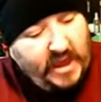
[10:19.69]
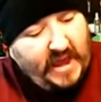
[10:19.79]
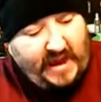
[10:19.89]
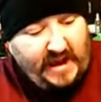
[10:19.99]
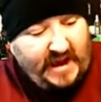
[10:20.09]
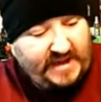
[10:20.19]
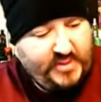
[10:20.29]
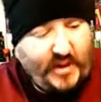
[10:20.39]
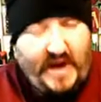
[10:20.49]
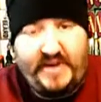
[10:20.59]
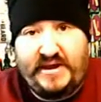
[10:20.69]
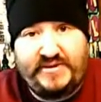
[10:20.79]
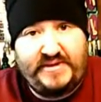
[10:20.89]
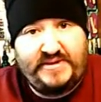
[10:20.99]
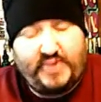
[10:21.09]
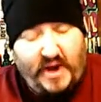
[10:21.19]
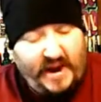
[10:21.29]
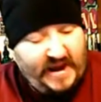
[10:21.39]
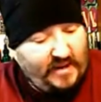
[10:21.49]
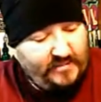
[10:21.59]
Hey guys, go out and get this, try
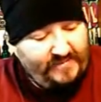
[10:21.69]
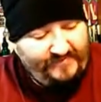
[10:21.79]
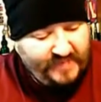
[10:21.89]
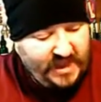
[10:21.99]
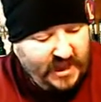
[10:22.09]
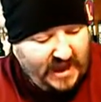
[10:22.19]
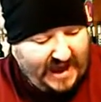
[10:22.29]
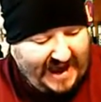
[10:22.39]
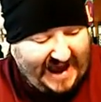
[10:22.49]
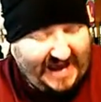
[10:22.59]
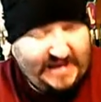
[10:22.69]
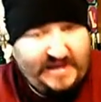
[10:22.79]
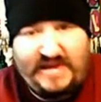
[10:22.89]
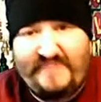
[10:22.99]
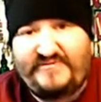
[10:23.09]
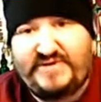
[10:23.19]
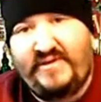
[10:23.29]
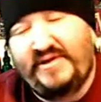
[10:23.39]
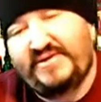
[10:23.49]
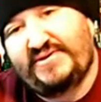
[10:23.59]
it out. I have said
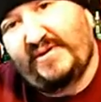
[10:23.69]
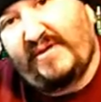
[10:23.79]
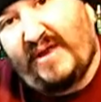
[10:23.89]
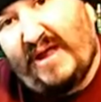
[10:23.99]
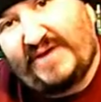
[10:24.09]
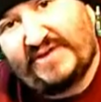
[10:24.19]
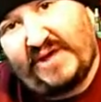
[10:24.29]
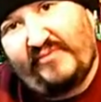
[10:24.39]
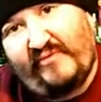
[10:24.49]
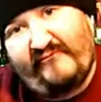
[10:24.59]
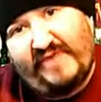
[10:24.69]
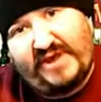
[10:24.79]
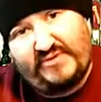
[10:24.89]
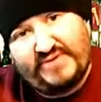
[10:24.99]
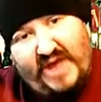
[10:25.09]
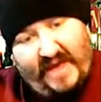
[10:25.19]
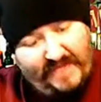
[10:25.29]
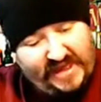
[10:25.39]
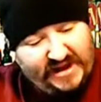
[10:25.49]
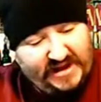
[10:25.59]
this in the last couple of videos, I
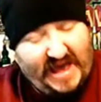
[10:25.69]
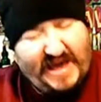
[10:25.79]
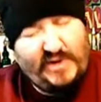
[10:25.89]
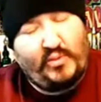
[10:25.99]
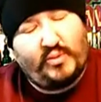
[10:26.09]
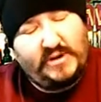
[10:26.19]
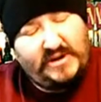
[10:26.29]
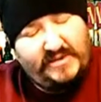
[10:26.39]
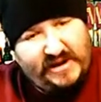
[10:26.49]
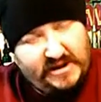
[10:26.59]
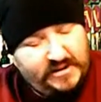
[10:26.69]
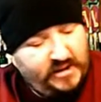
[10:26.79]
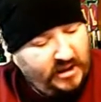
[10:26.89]
mean it, I really mean it.